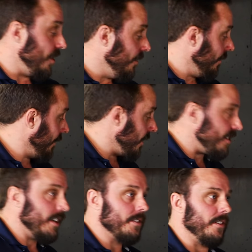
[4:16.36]
So,
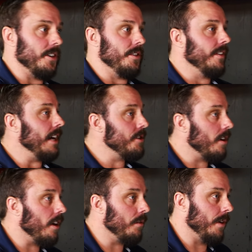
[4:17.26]
first things first, you've got
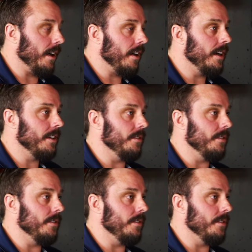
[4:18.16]
your hardware.